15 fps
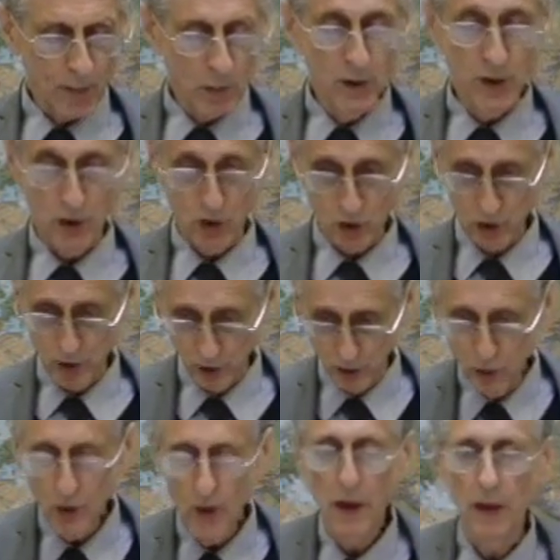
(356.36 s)
which is
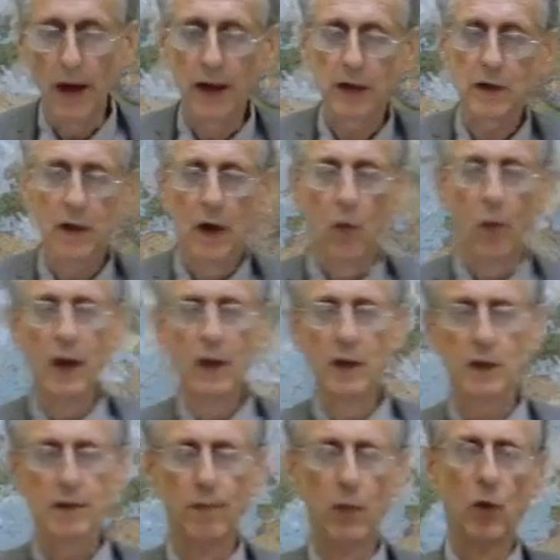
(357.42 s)
true, that when
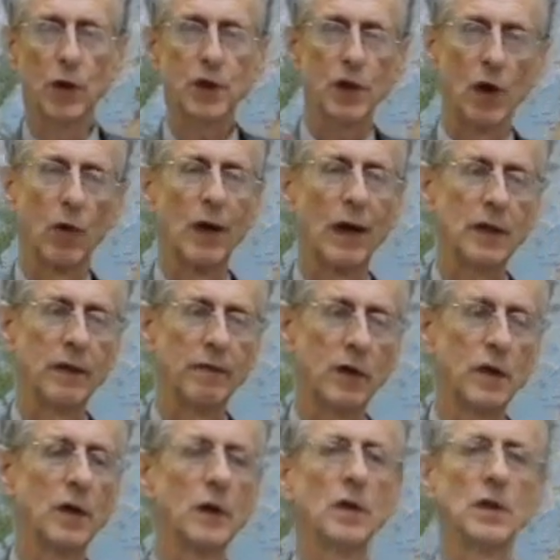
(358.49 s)
there's more solar
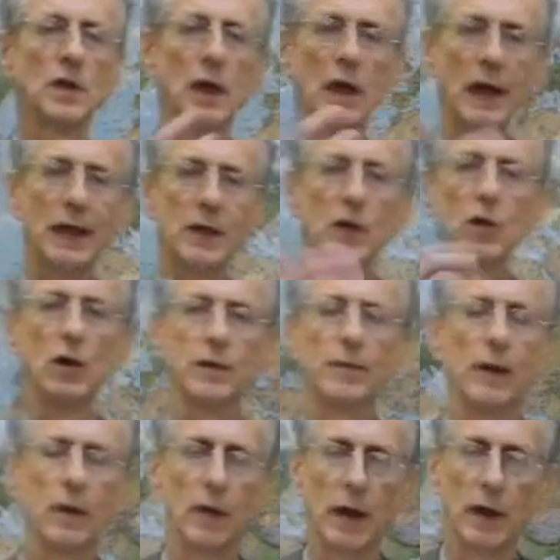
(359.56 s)
activity, there's less
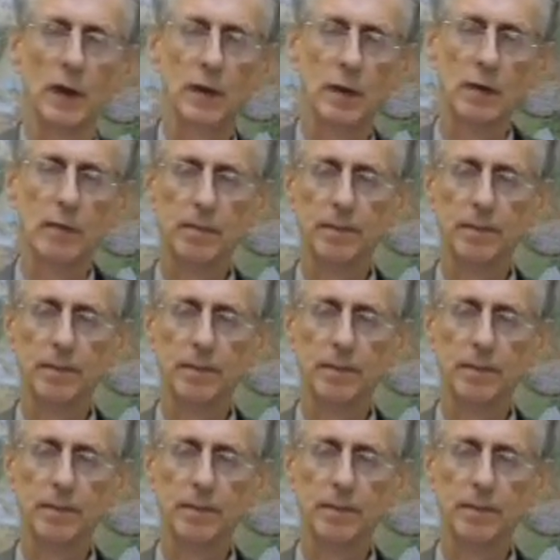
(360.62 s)
cosmic rays.